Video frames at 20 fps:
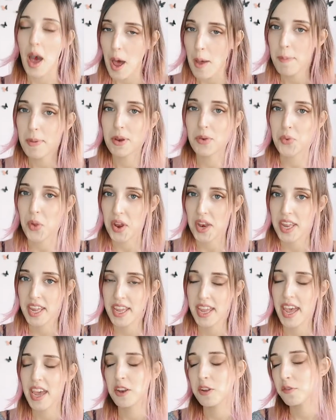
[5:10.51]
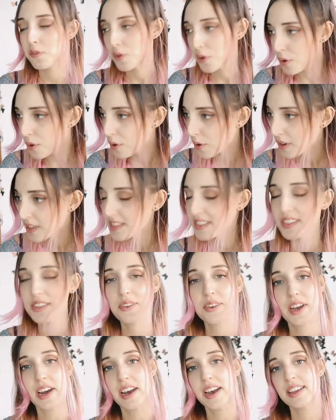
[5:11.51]
up and running and of course
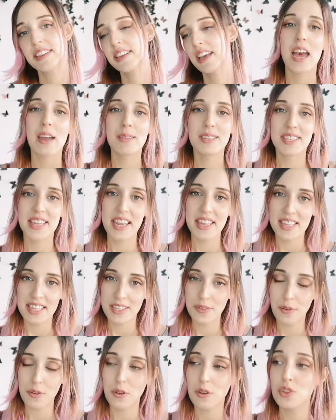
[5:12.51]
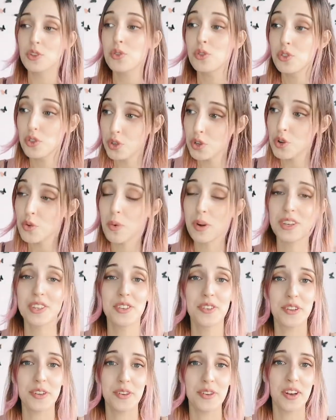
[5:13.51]
you guys I'm saying this for those who do want
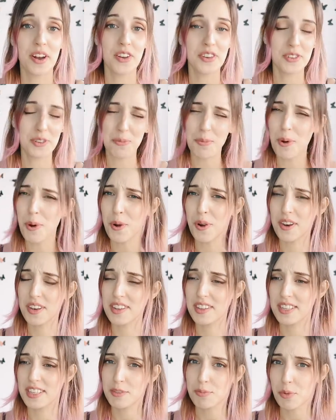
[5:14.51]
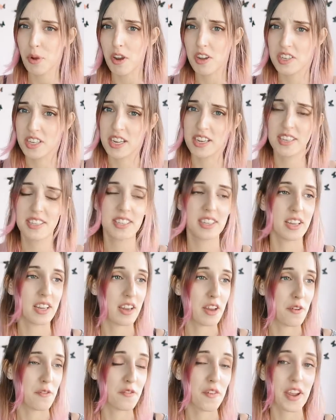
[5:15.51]
to support this project
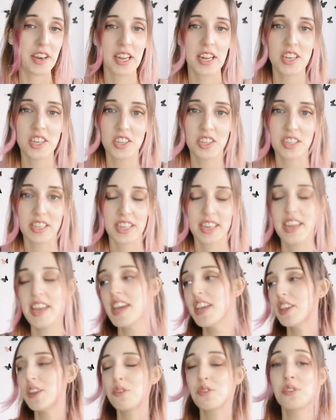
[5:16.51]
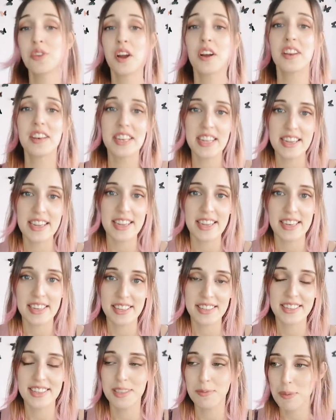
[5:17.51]
uh, financially you do not
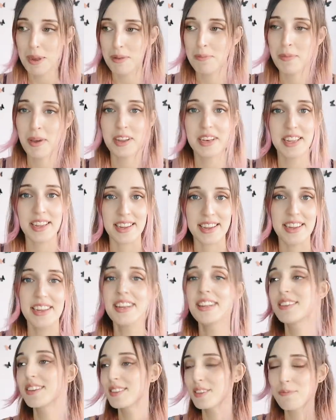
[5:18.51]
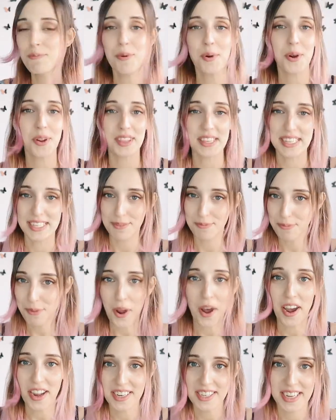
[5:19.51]
need to spend money to support this
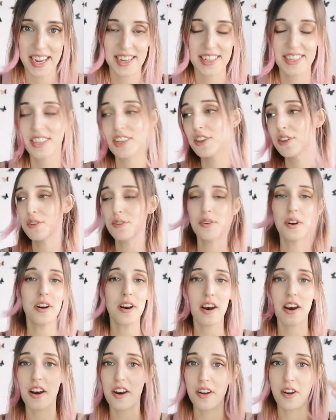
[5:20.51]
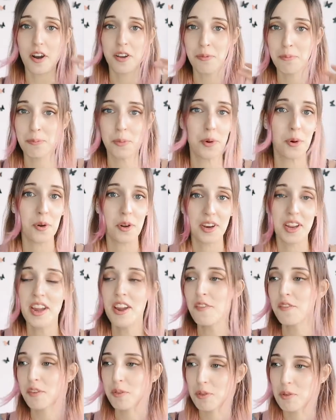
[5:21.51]
project you are on board
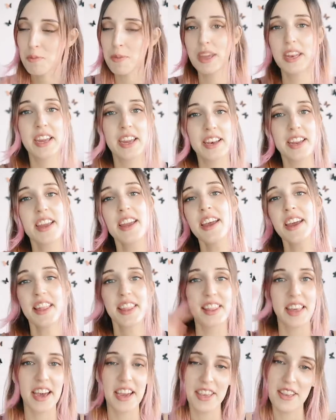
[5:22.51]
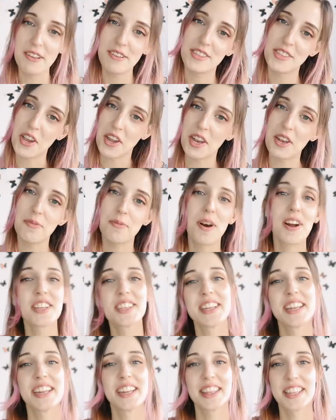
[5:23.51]
from the minute that you started
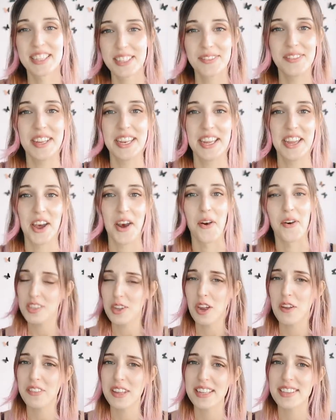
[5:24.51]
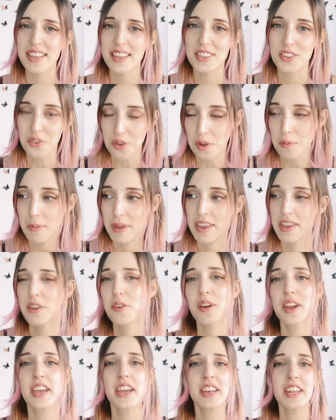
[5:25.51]
watching this video sorry if that sounds creepy
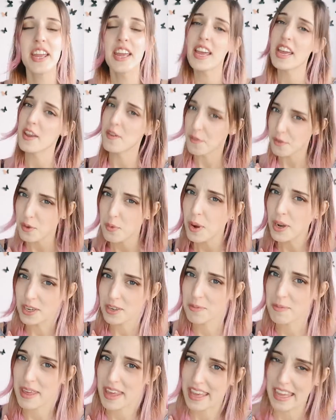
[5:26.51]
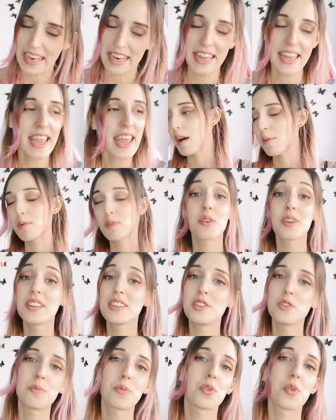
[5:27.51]
you're in if you want to be in I'm already
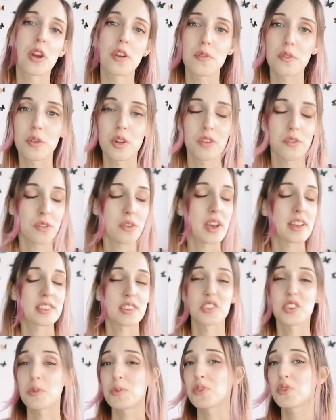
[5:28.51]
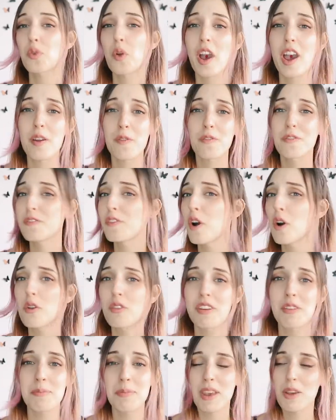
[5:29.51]
super grateful if you guys are subscribed
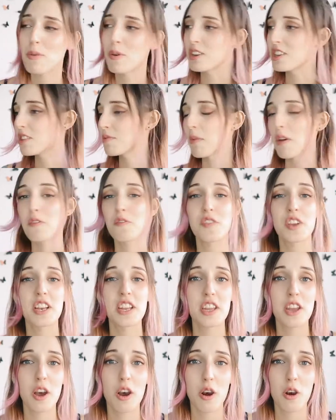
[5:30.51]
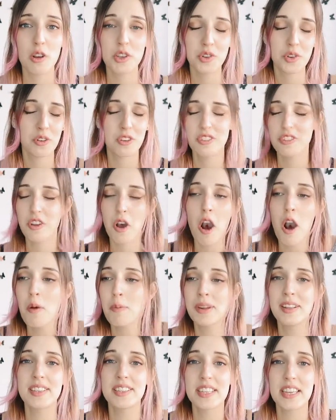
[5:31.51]
following me watching my videos you know just
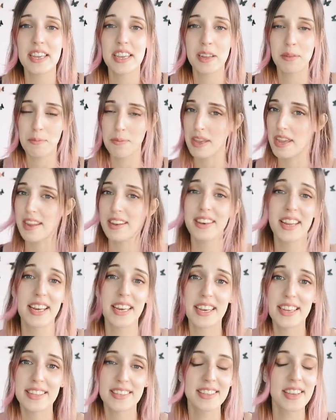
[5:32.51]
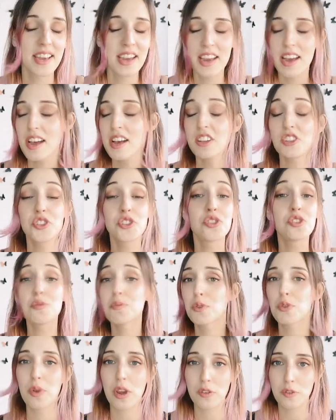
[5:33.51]
commenting and being nice
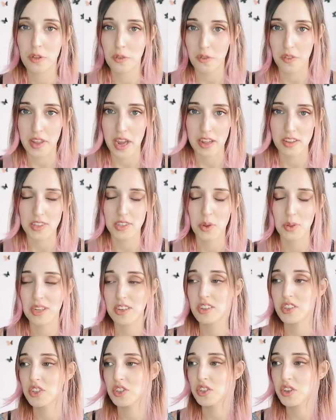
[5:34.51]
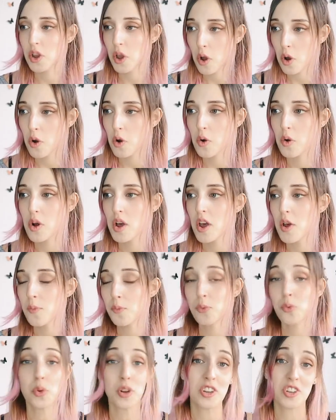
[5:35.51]
super grateful for that so there's no
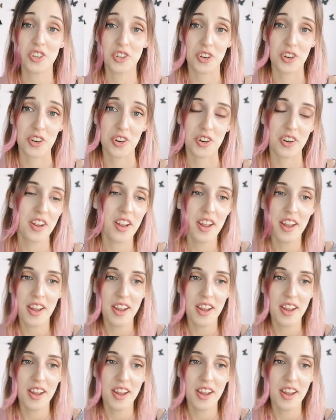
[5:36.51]
pressure